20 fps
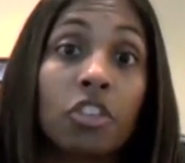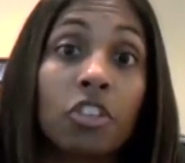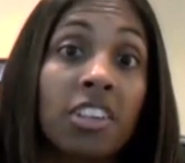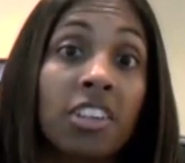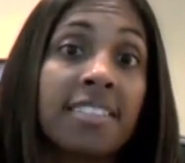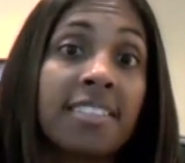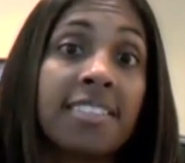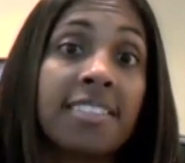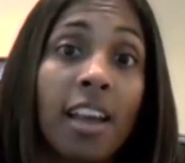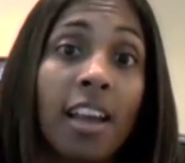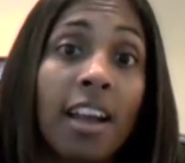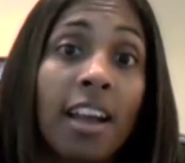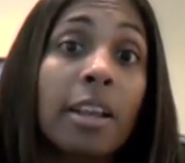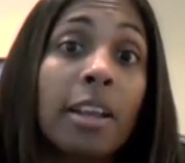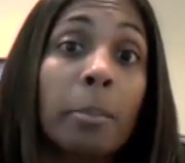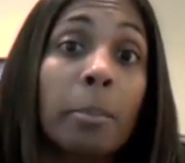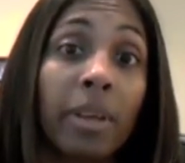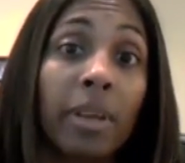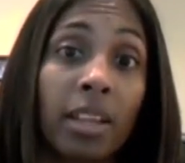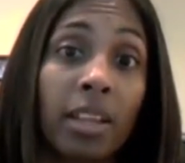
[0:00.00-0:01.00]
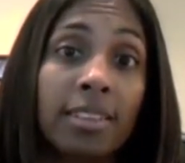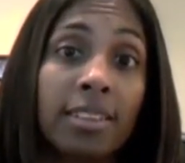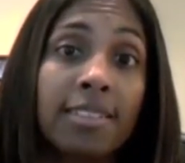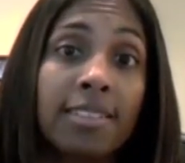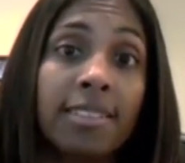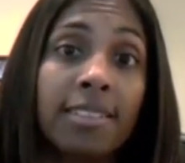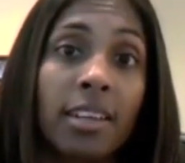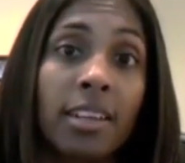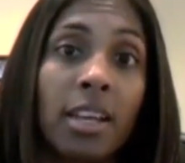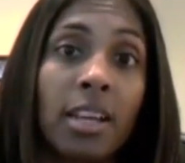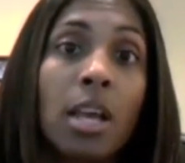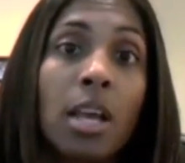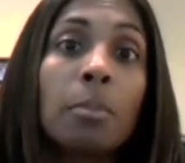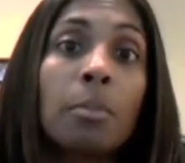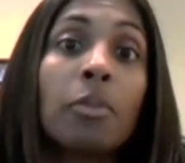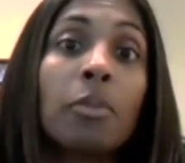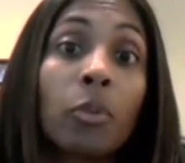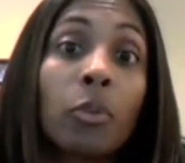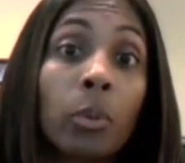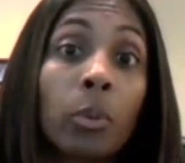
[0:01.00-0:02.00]
and it took us 9 months
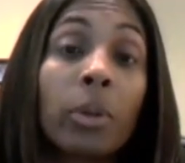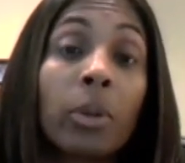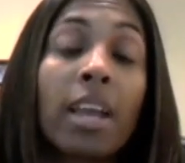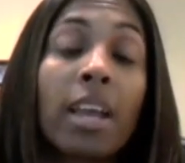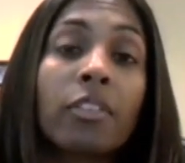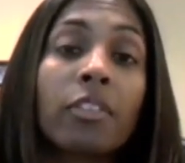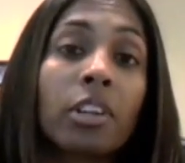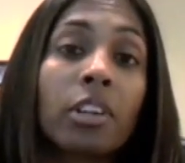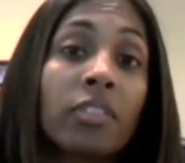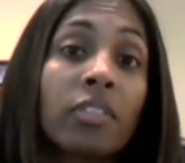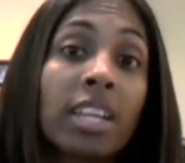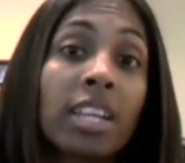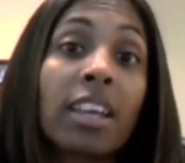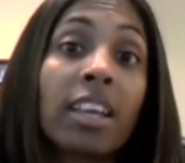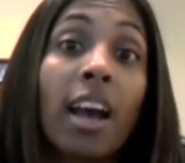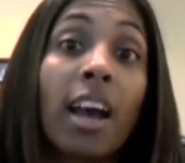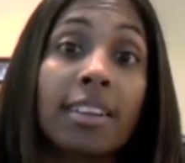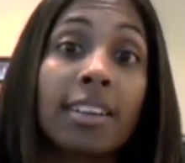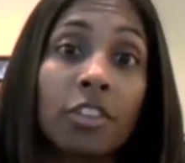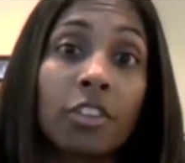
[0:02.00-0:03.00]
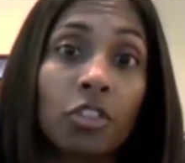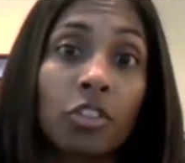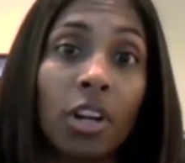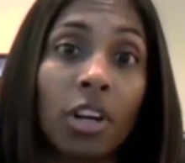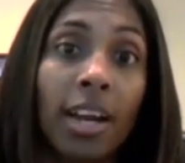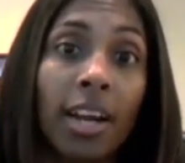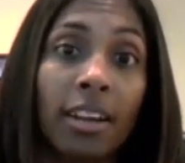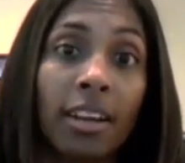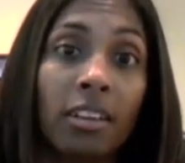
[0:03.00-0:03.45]
before we ever even got to